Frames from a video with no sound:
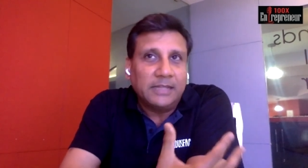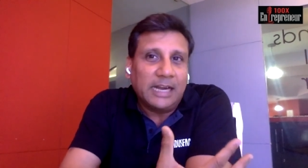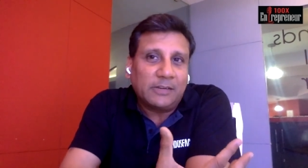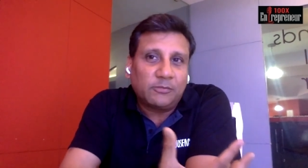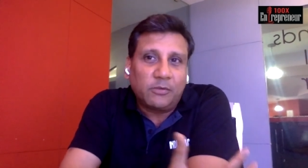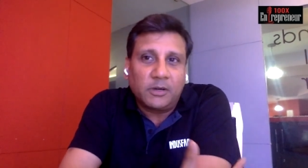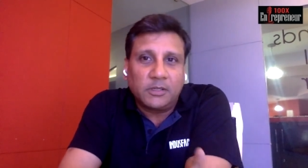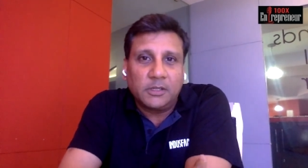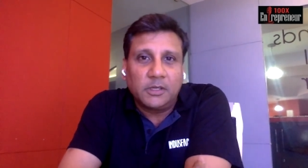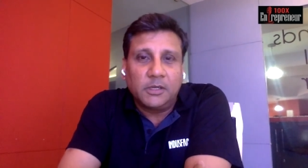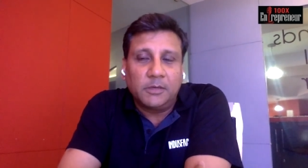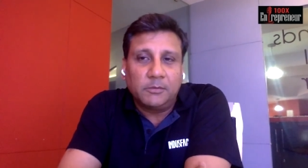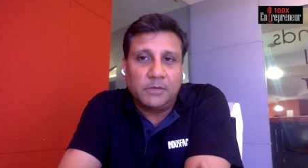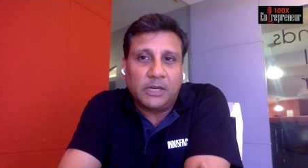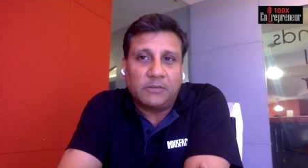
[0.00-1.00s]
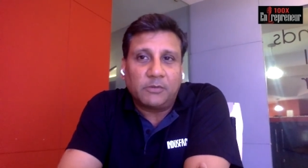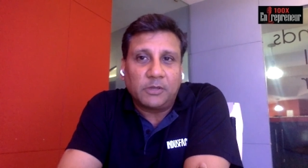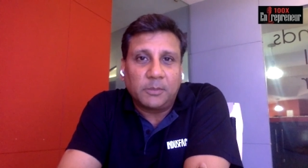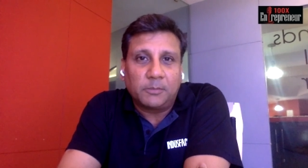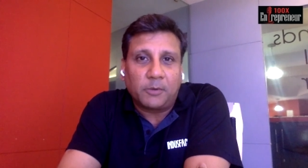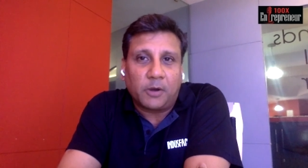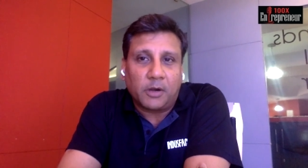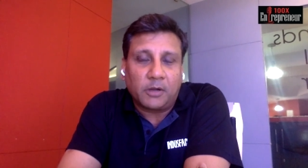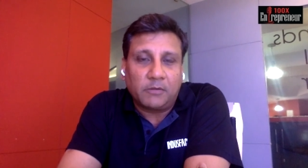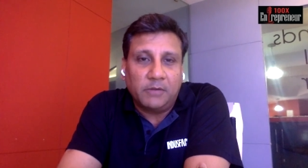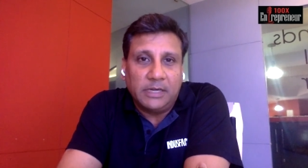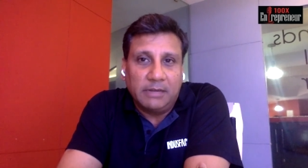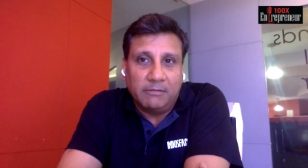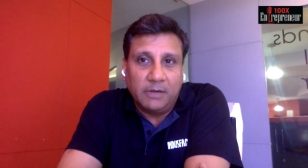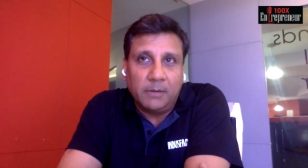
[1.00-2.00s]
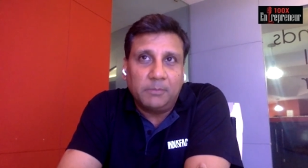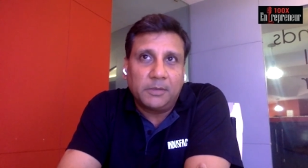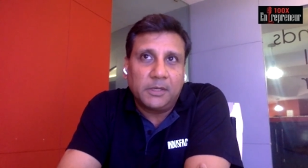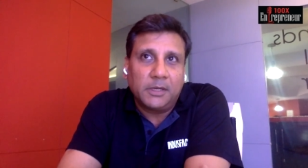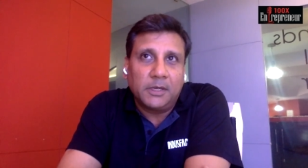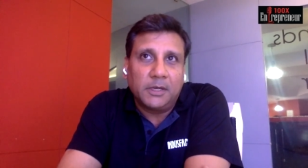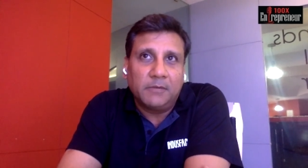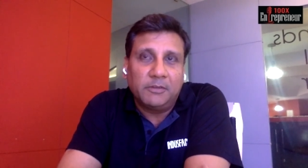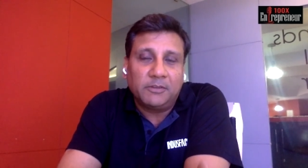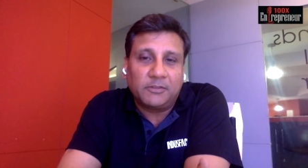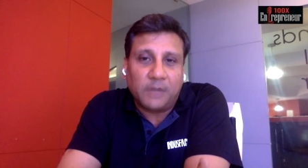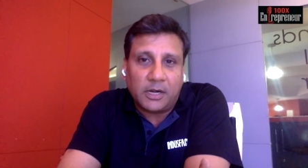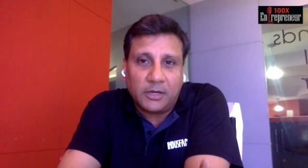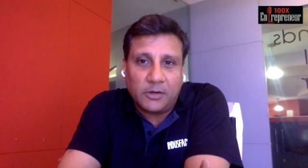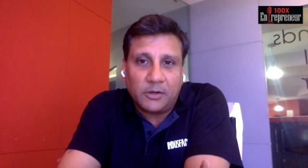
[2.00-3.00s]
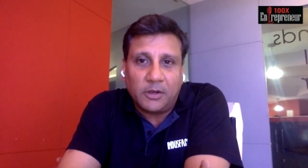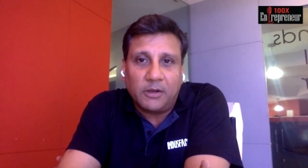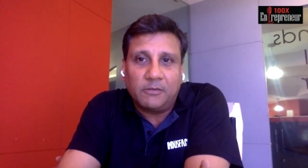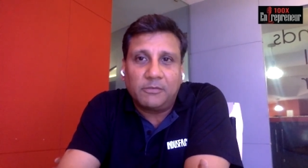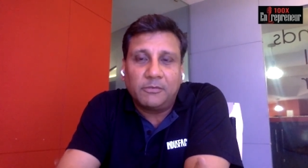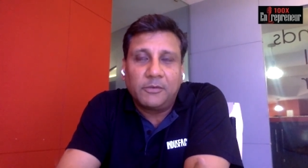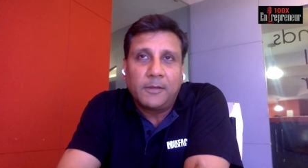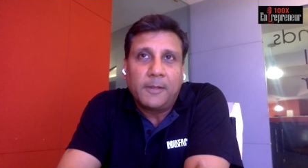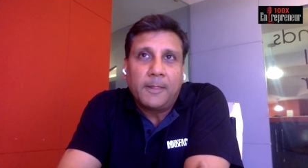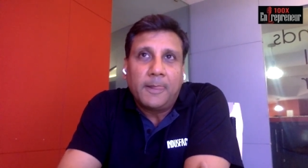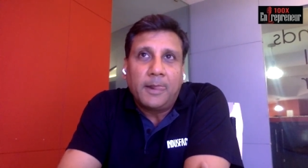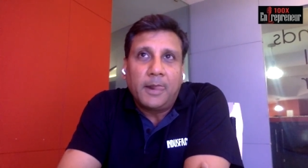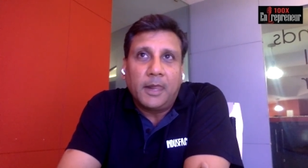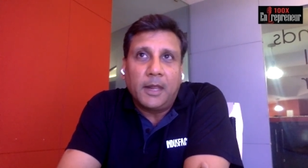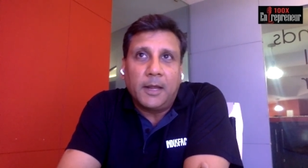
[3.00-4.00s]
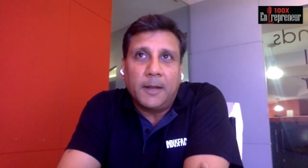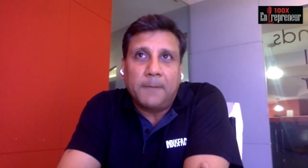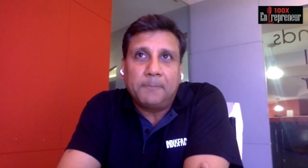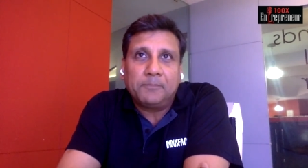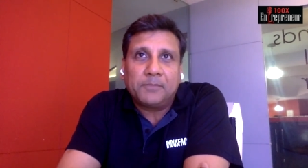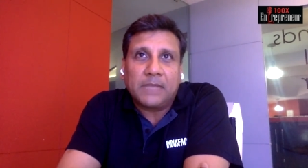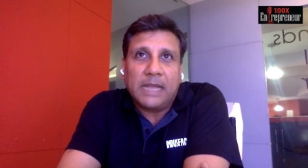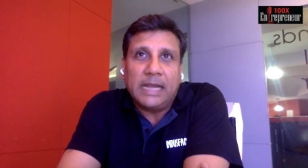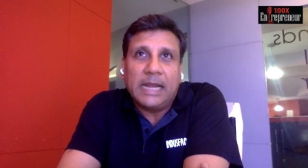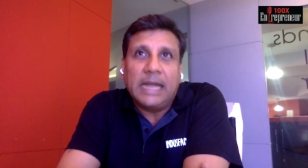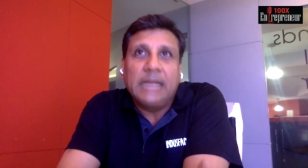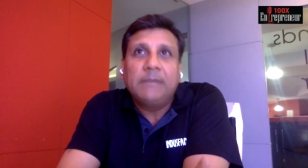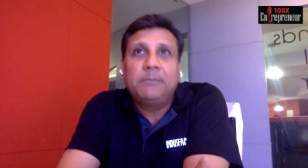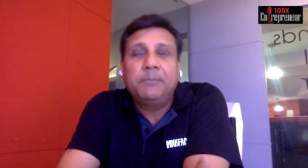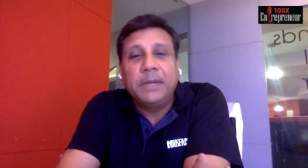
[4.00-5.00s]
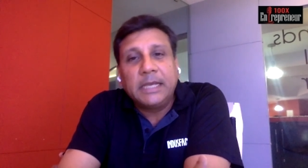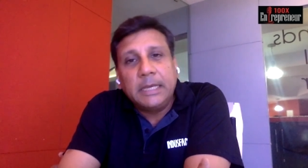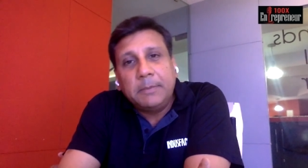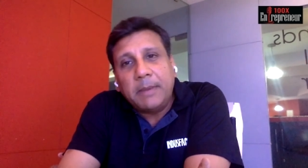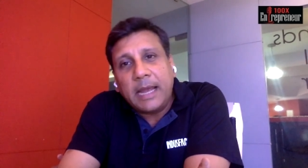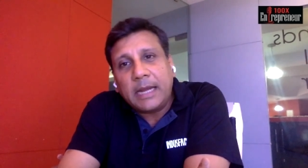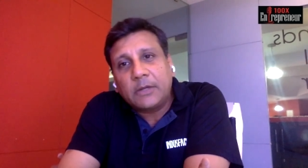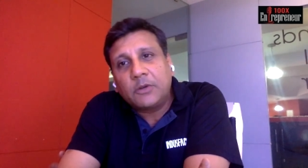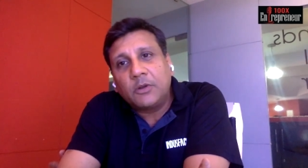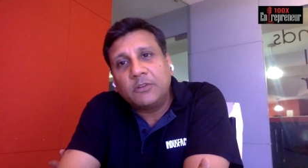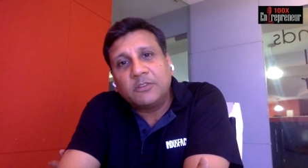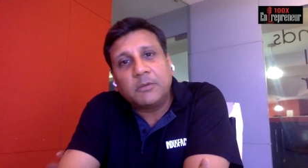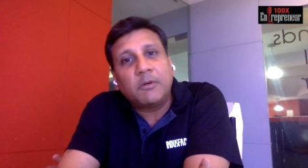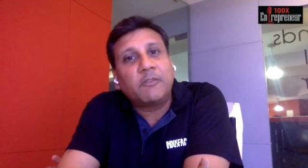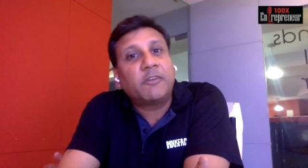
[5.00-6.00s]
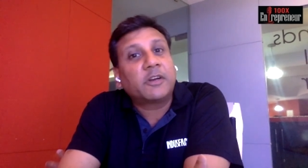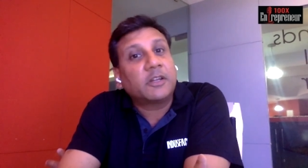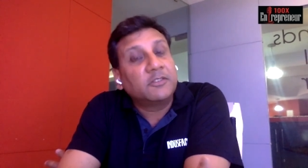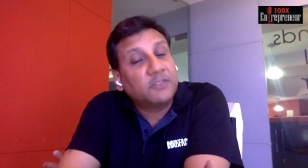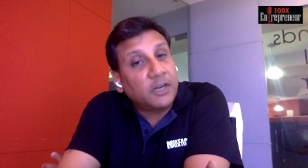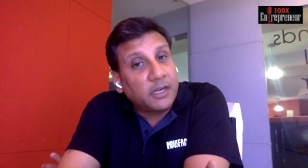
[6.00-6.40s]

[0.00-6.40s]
That's what the product we developed. We started off, and I piggybacked on some of